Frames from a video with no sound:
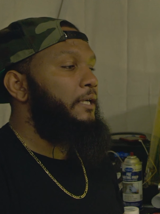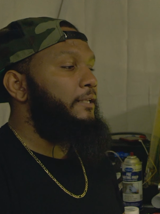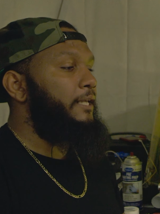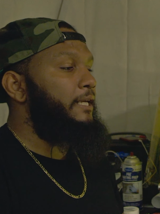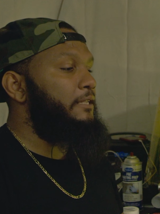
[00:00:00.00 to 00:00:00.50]

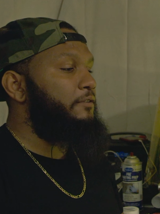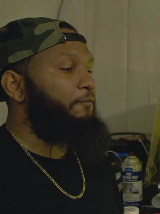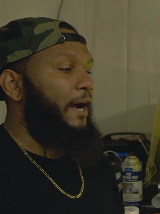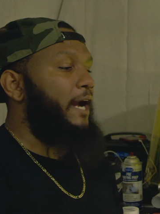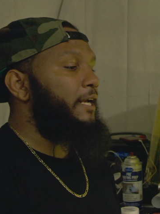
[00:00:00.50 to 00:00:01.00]
then it's
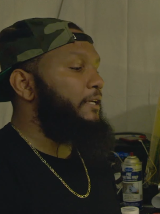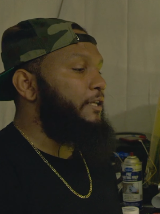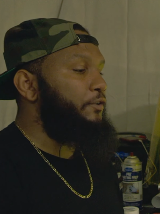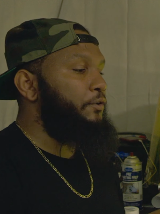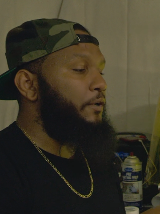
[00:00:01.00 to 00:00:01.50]
fine
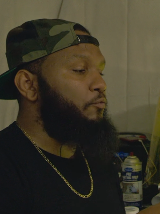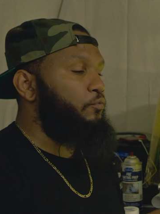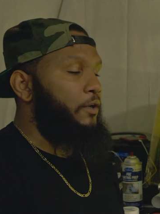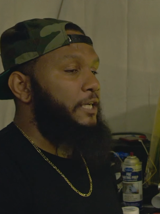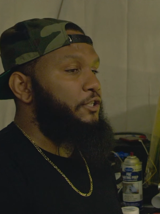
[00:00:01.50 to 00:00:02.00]
that you
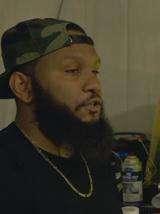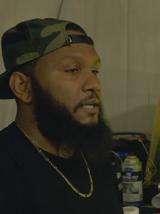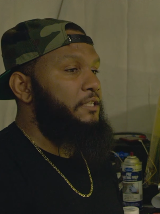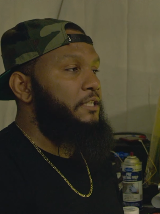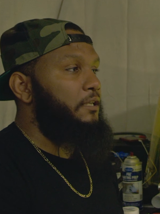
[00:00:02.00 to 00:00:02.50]
can run it
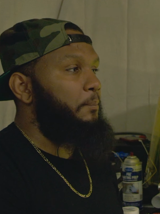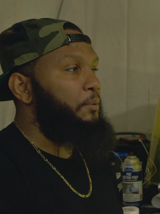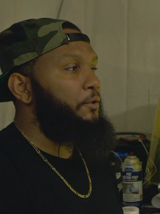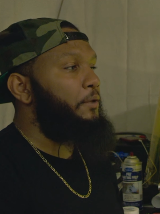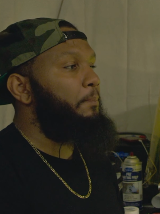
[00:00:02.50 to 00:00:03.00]
straight to the
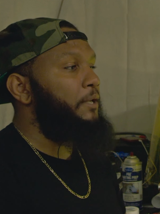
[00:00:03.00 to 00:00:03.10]
computer.